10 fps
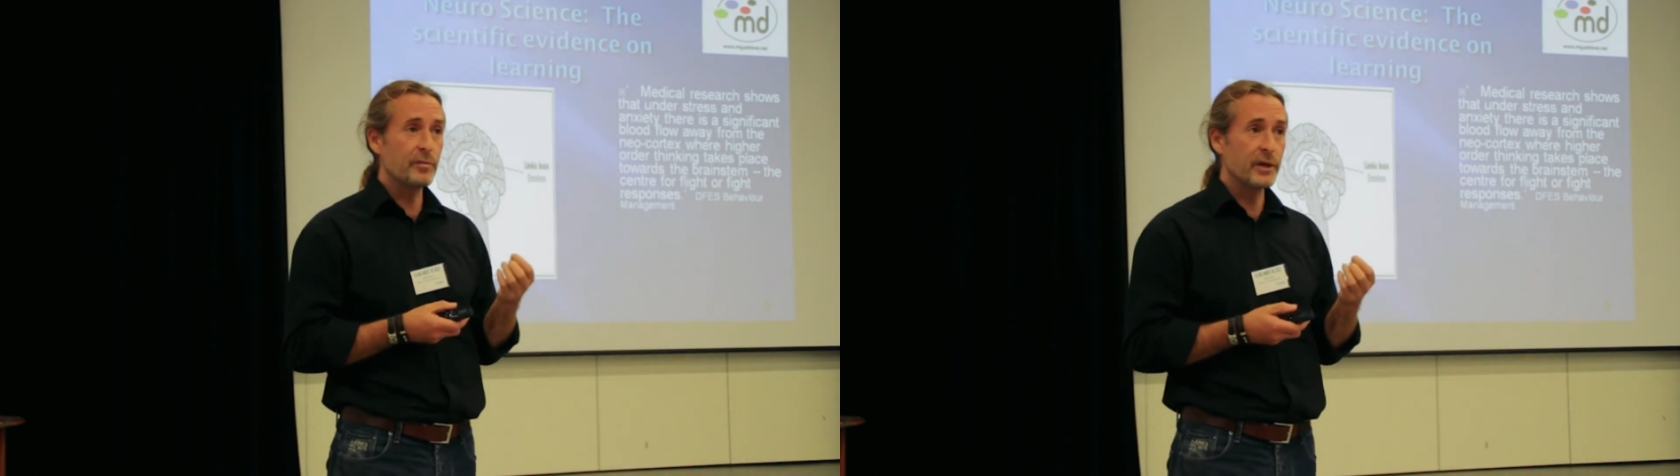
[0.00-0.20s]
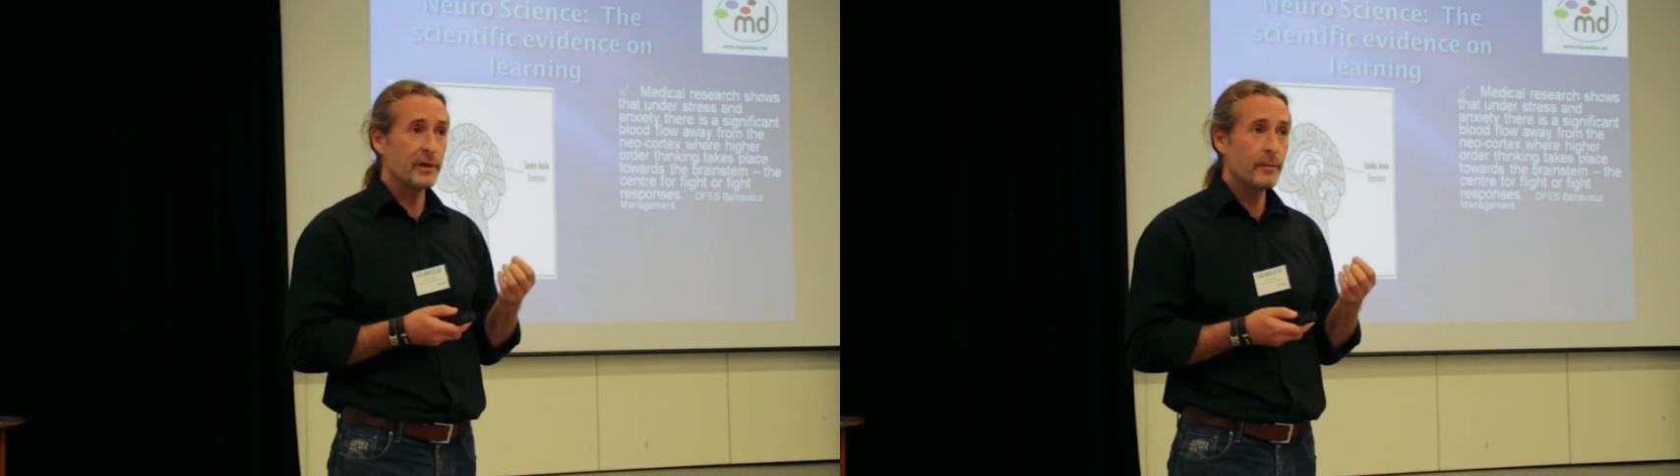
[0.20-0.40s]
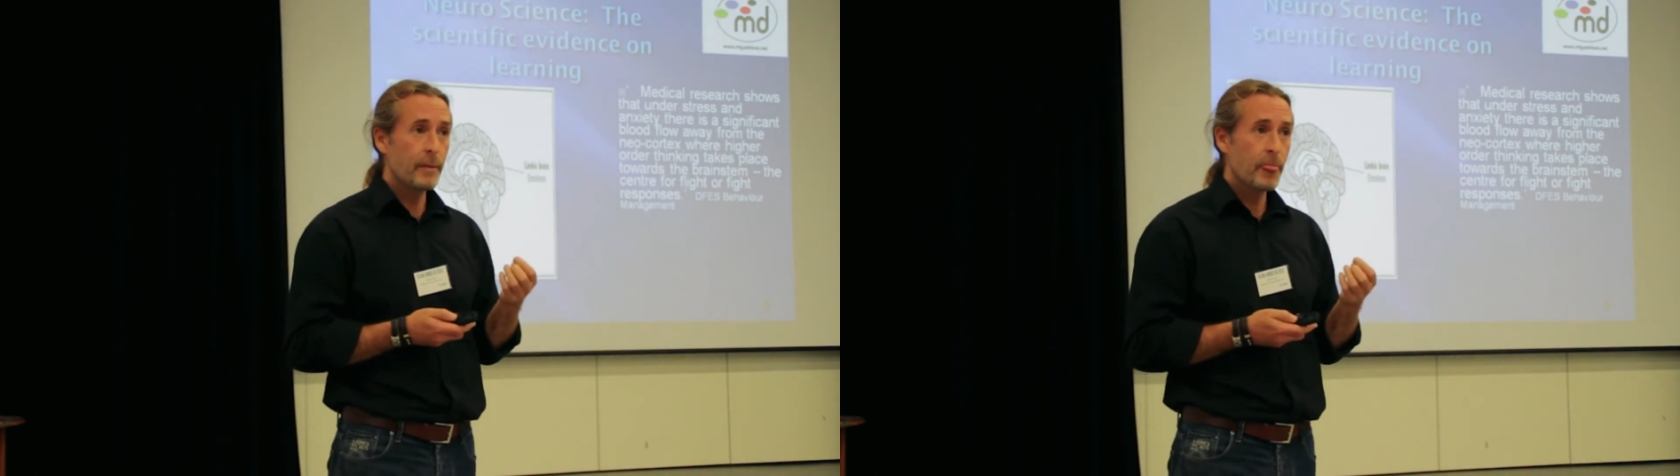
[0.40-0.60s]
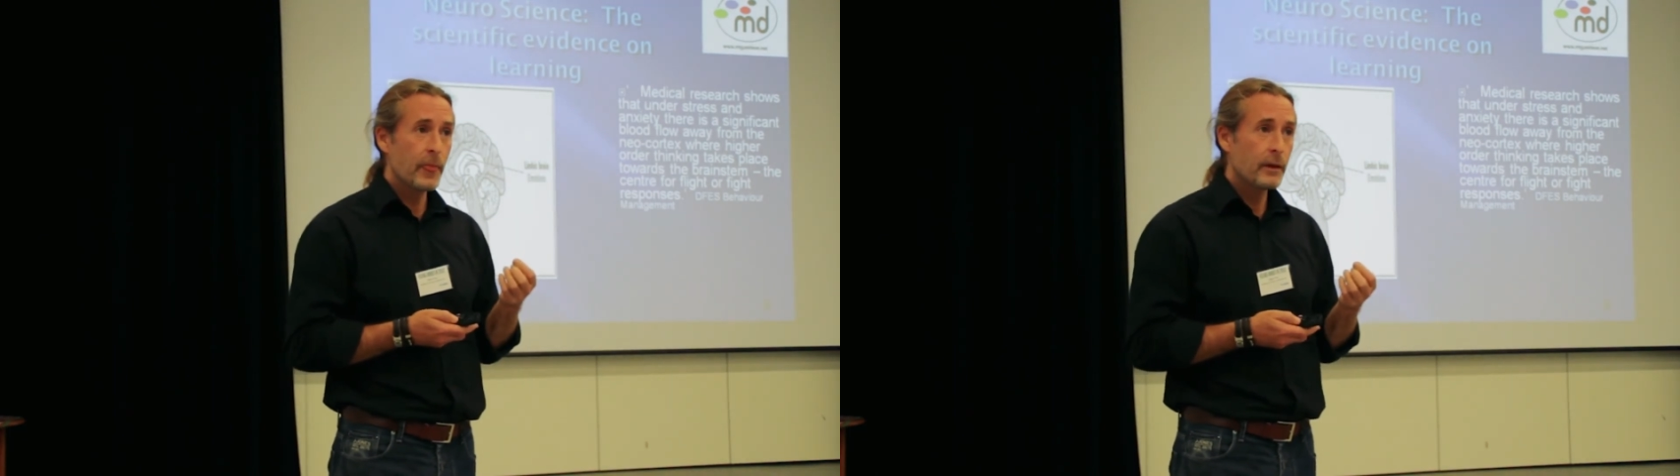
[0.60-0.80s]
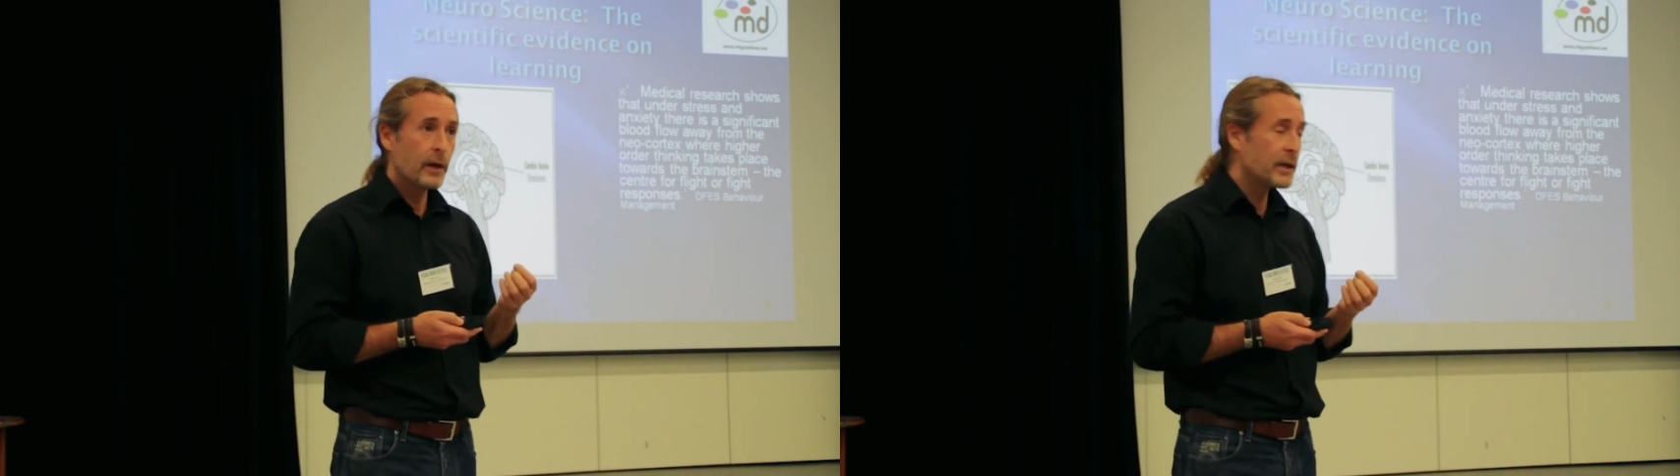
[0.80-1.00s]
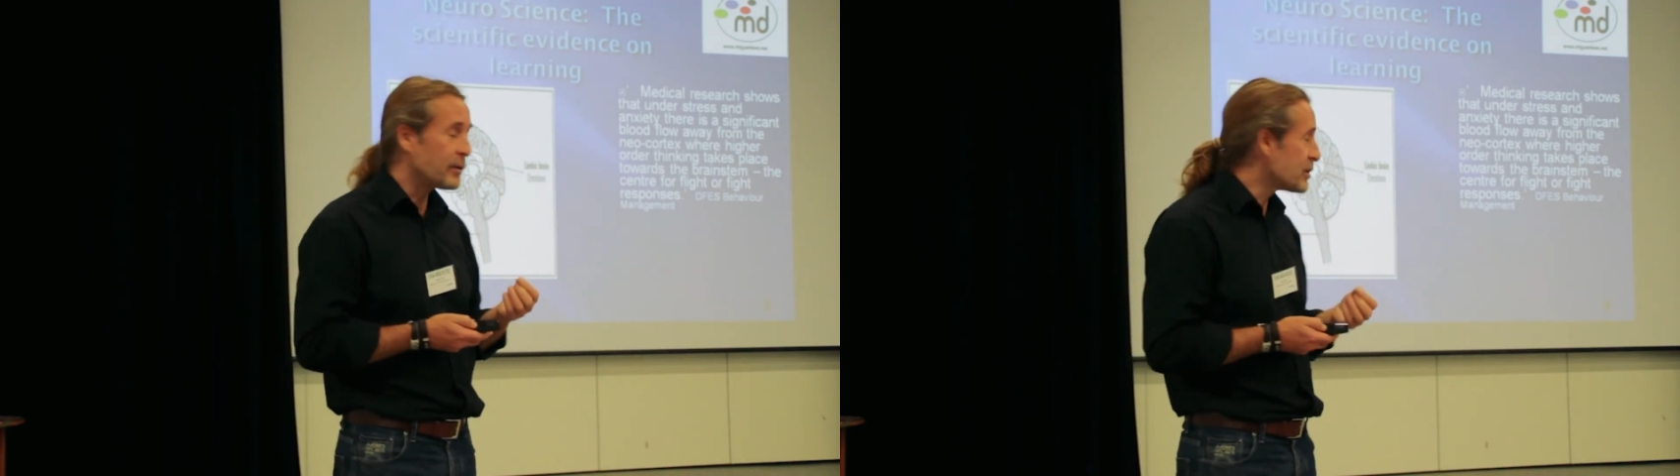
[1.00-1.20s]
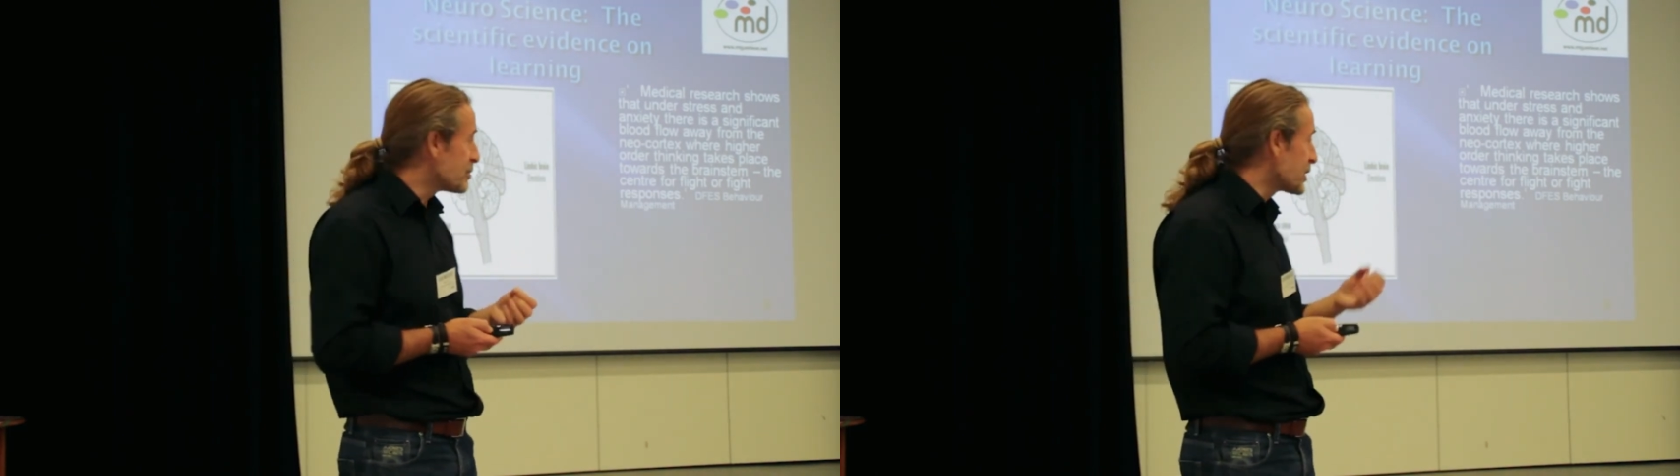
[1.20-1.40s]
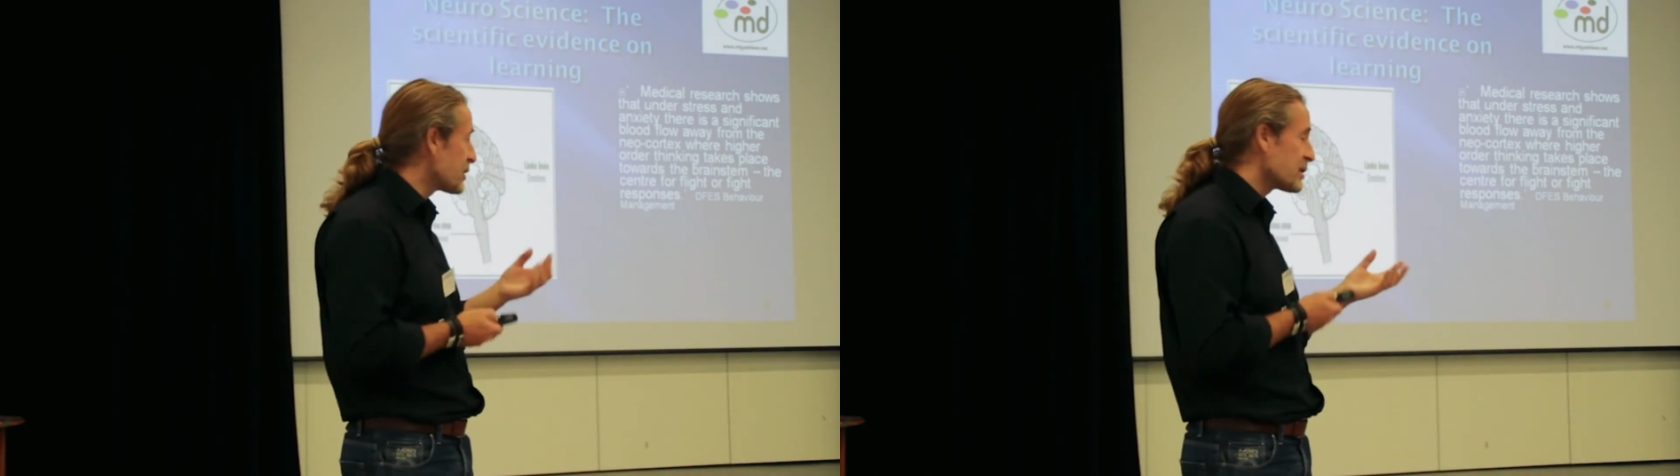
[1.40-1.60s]
me. And it was
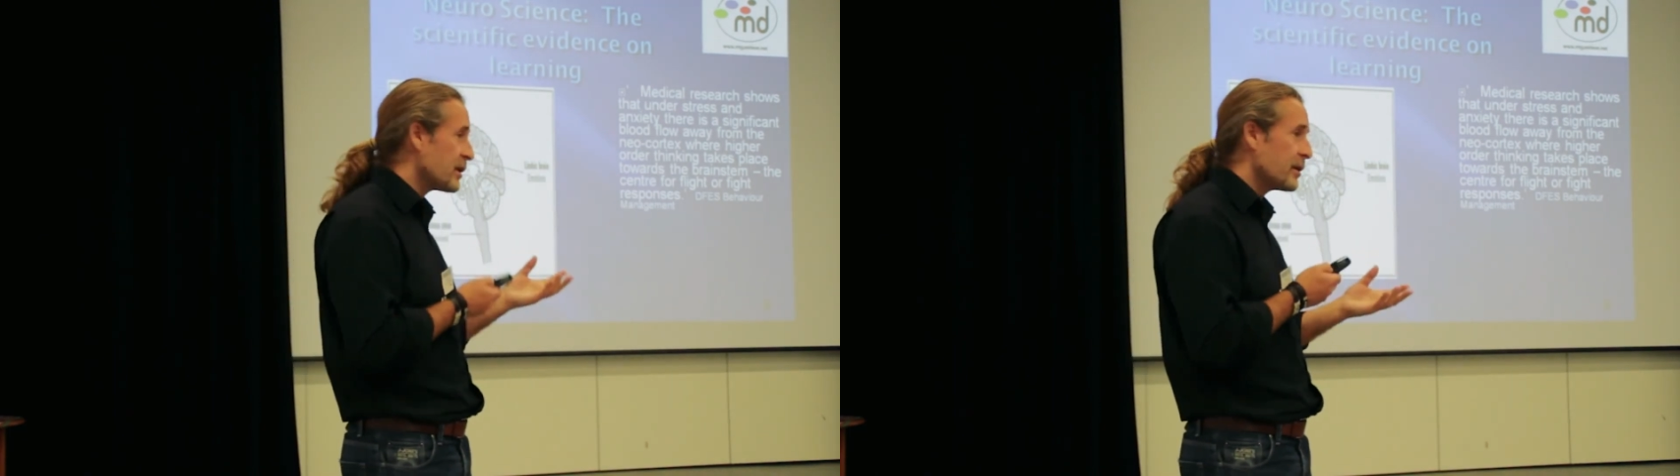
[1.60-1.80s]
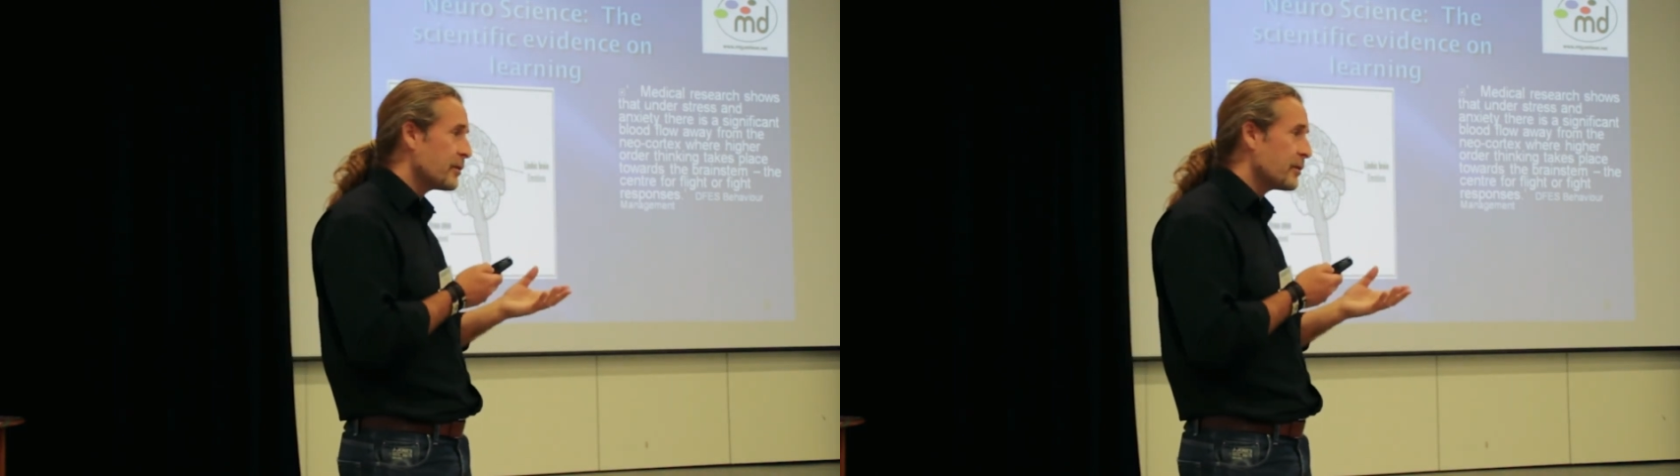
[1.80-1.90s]
because I